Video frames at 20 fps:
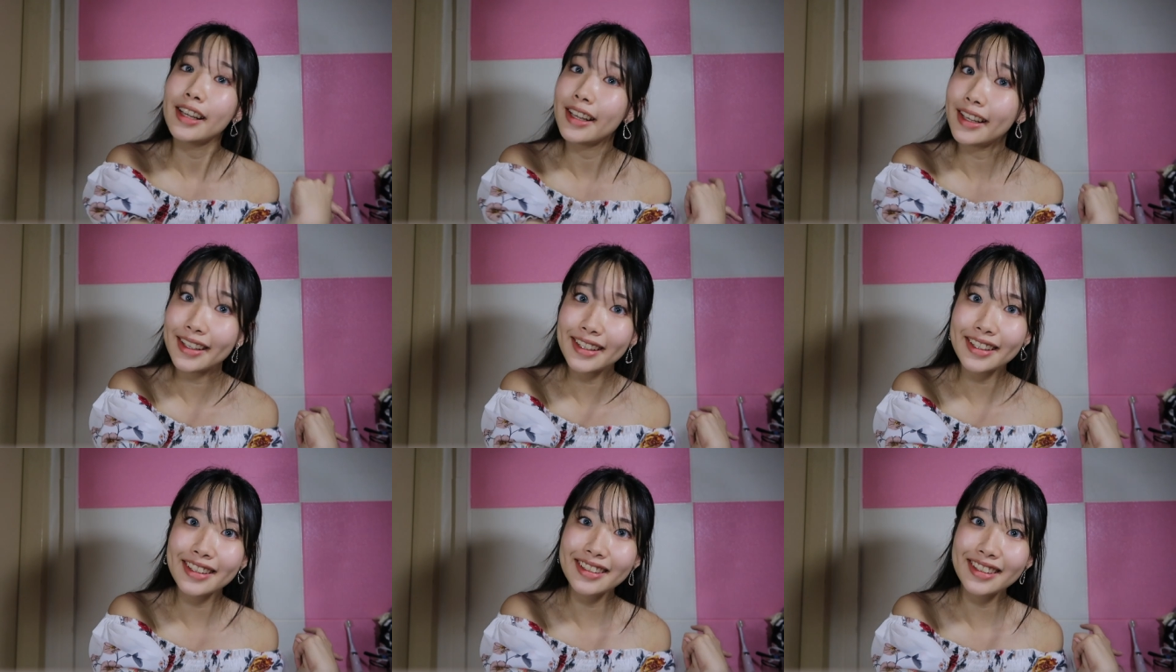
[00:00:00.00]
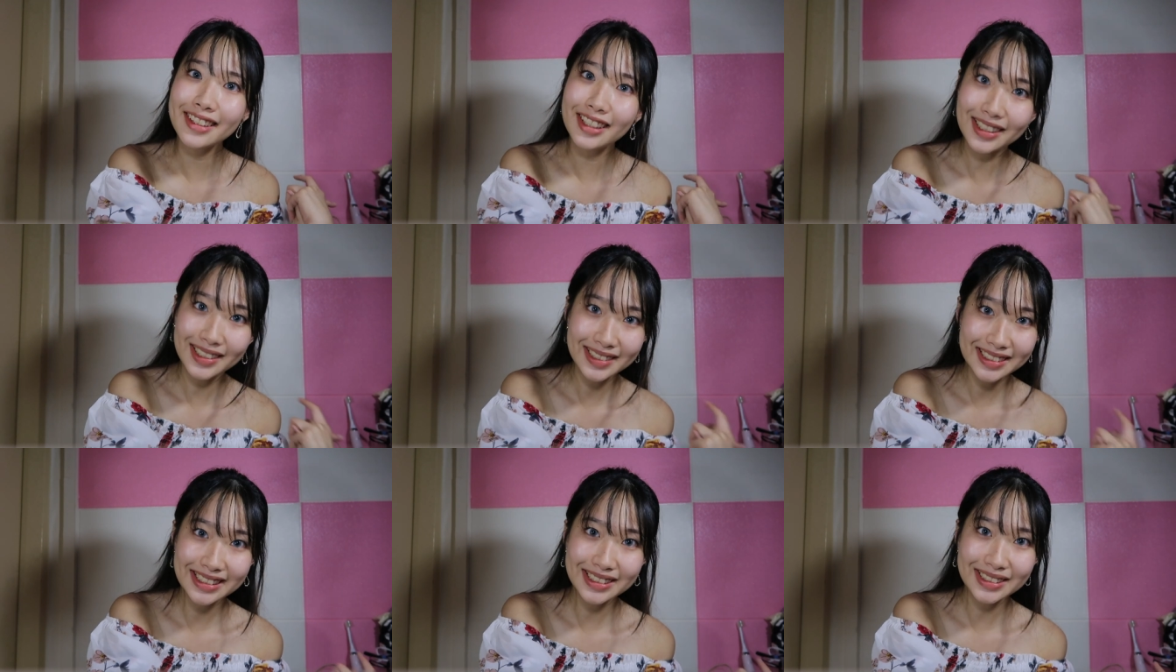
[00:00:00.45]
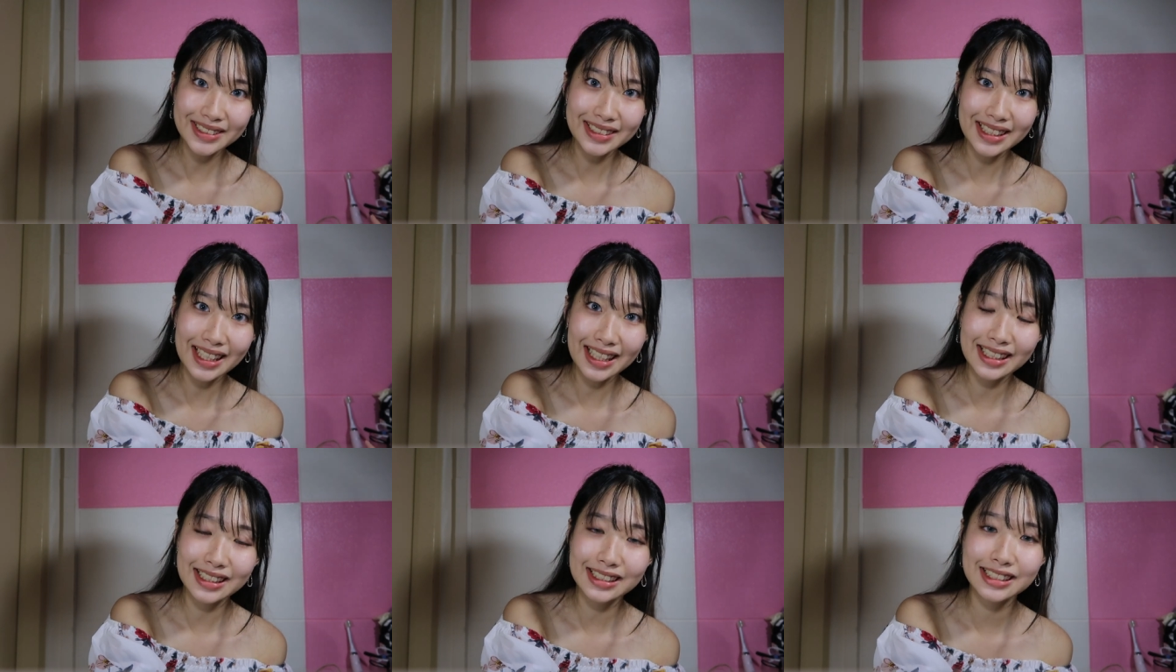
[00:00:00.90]
and I'll see you
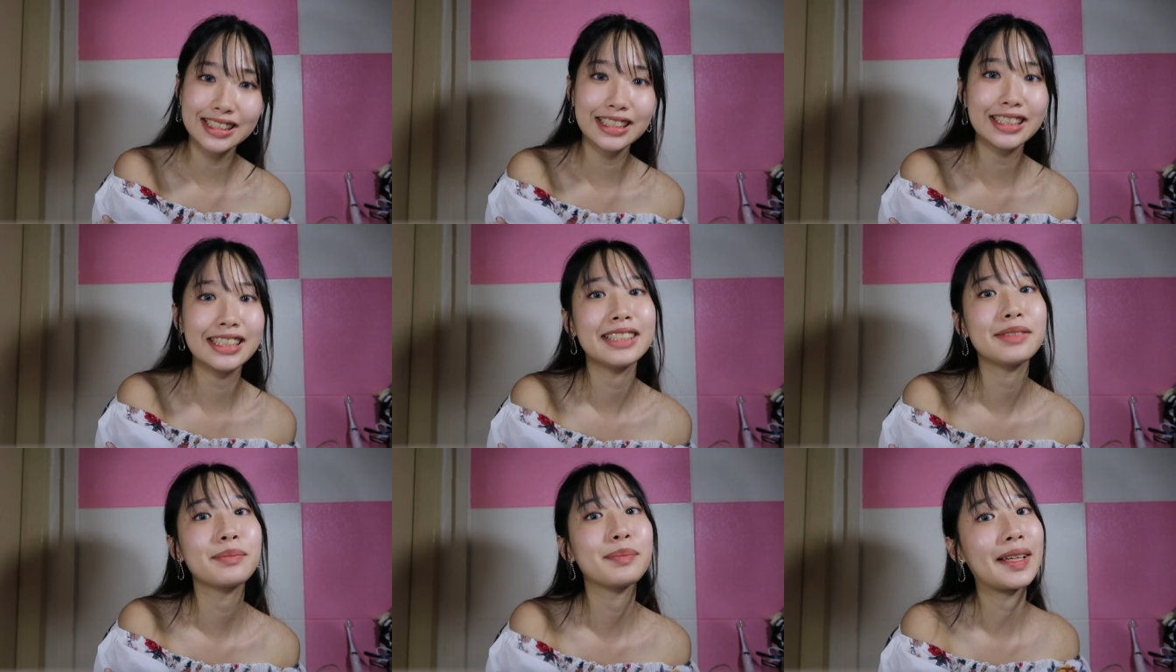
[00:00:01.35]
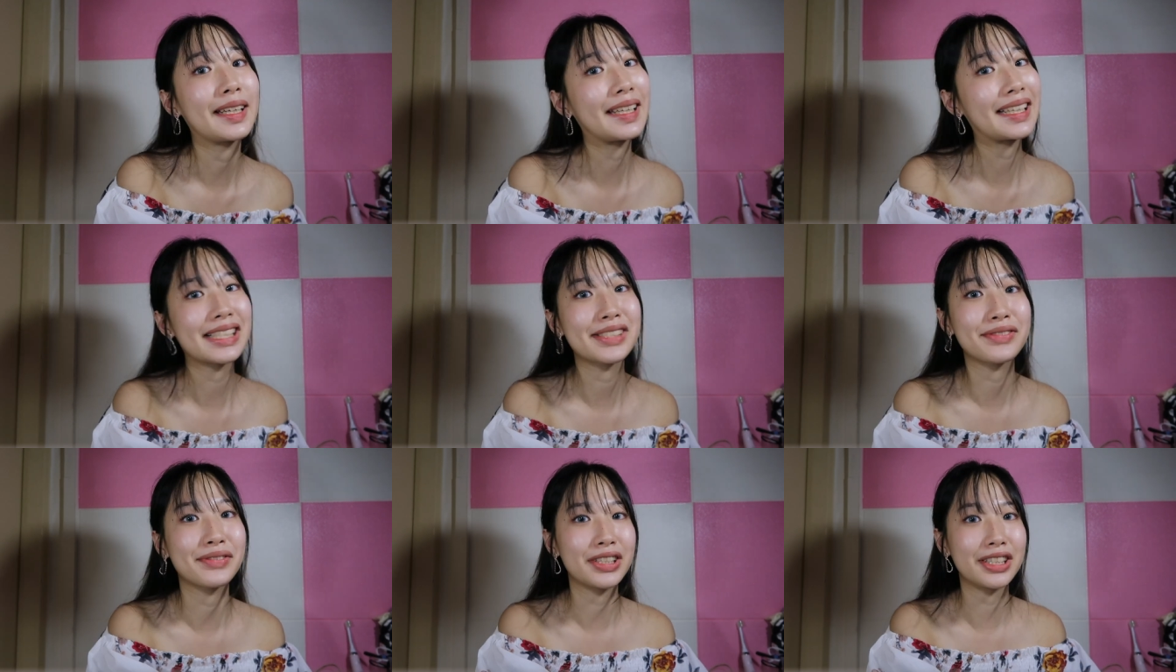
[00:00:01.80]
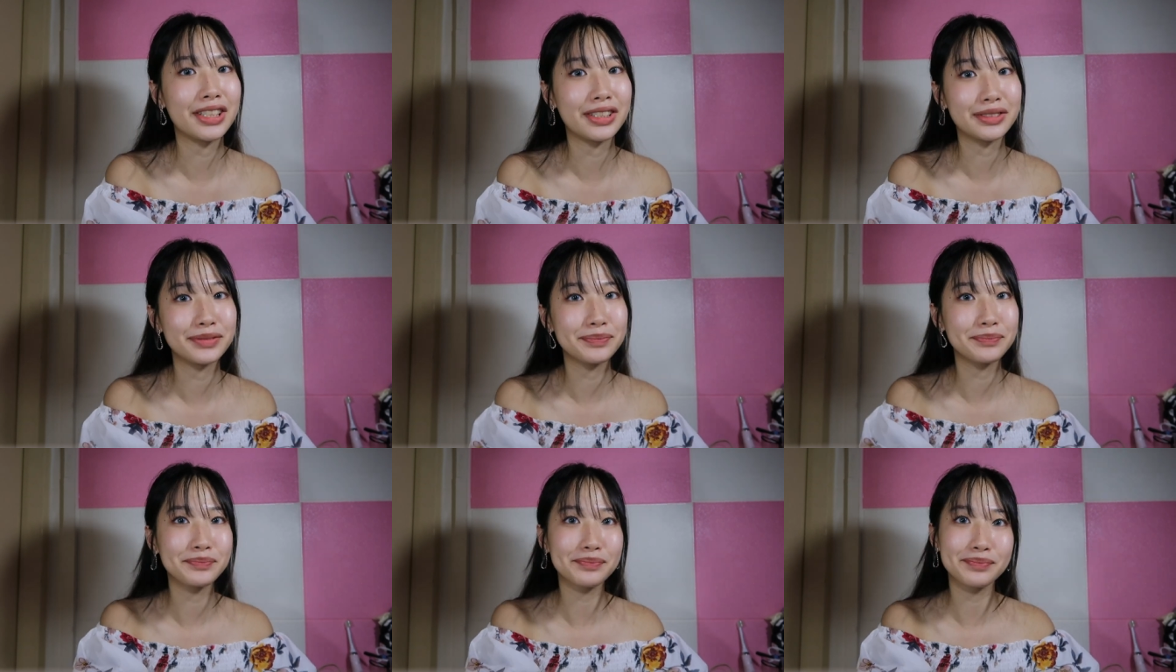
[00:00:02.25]
guys in my next
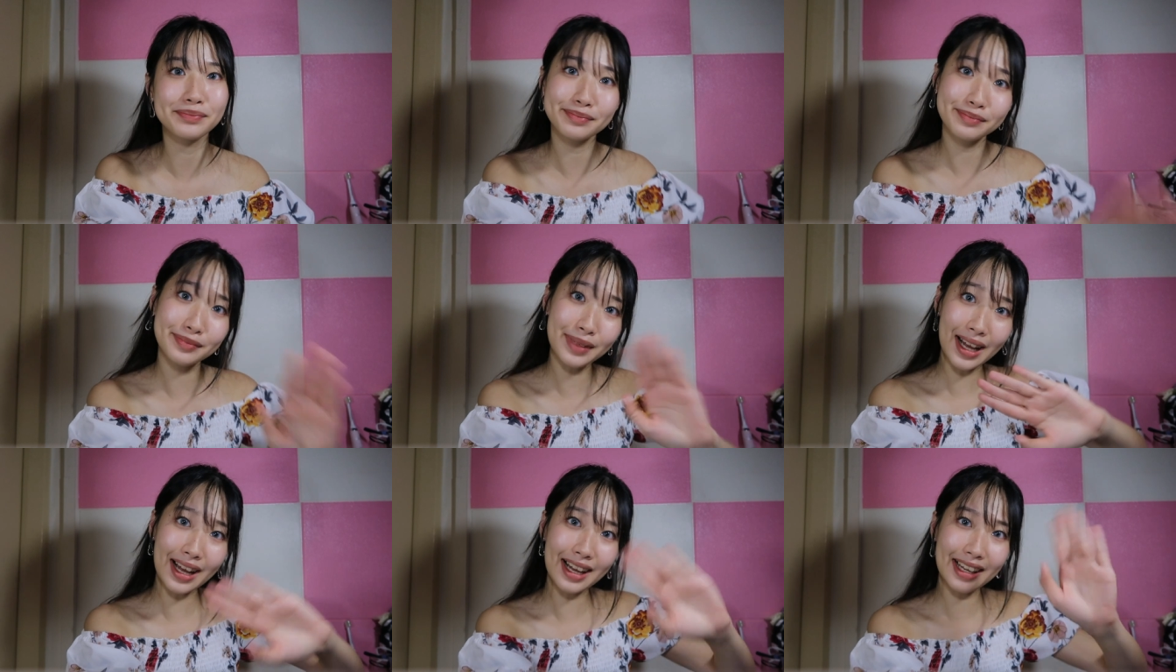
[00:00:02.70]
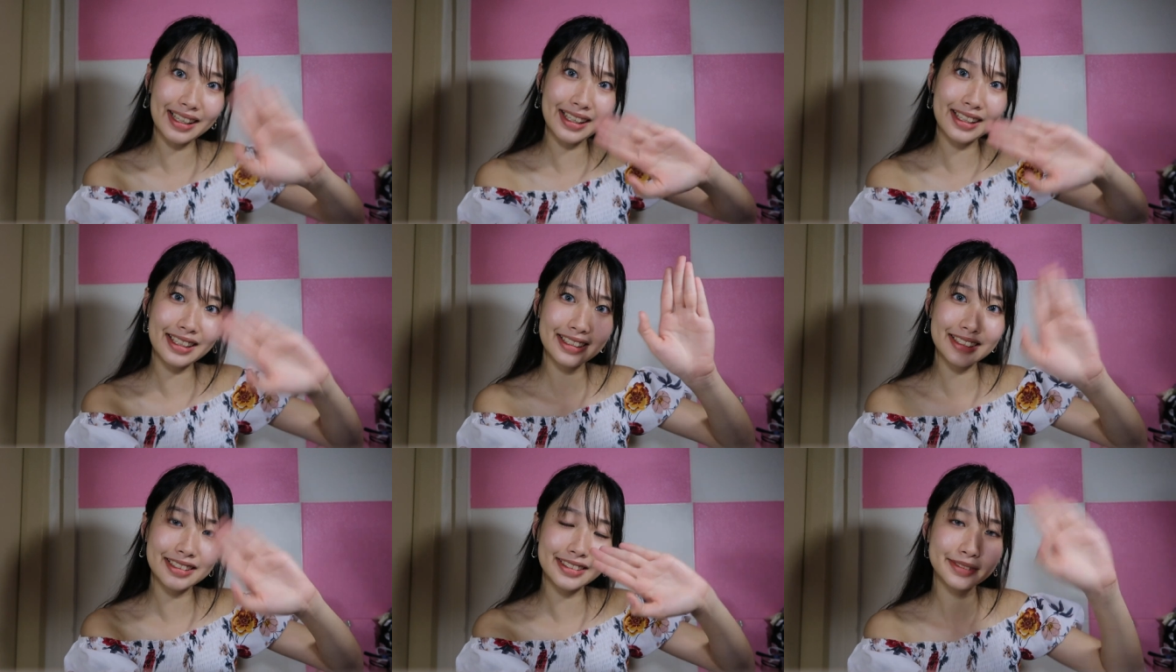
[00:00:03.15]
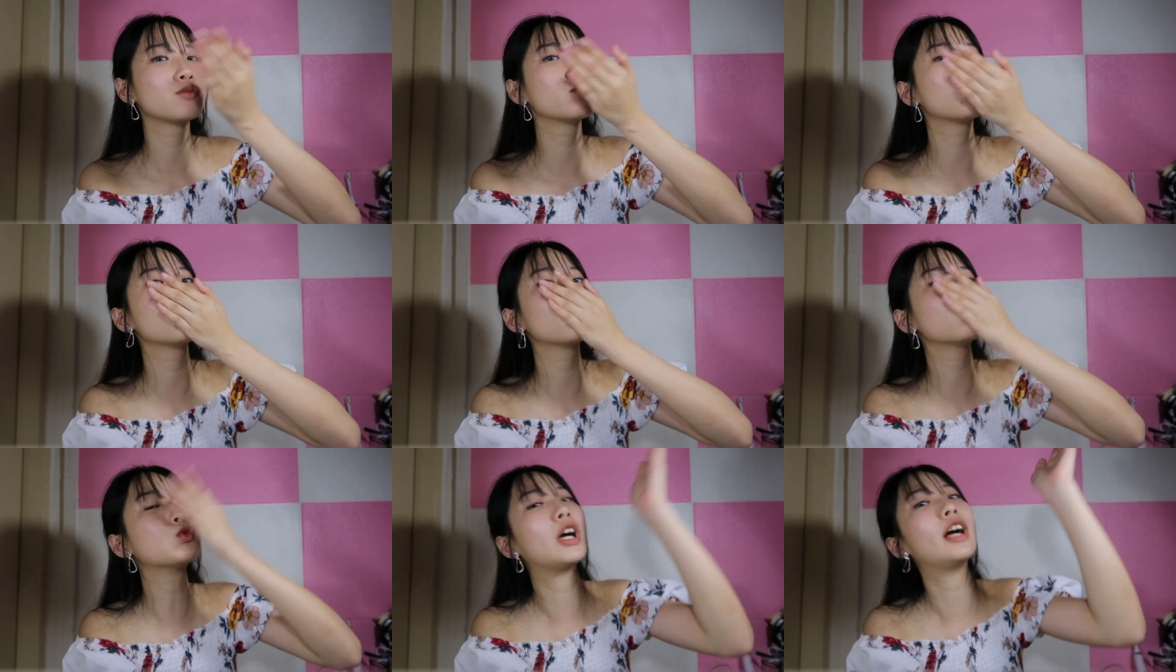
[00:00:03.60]
video.
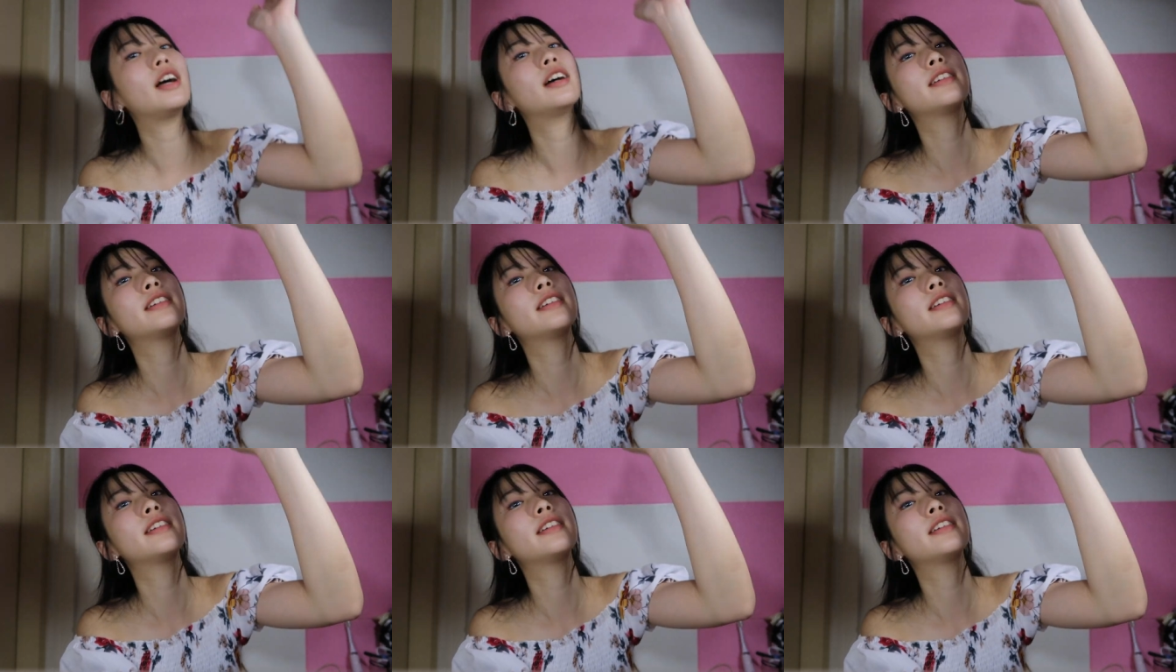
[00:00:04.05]
Bye!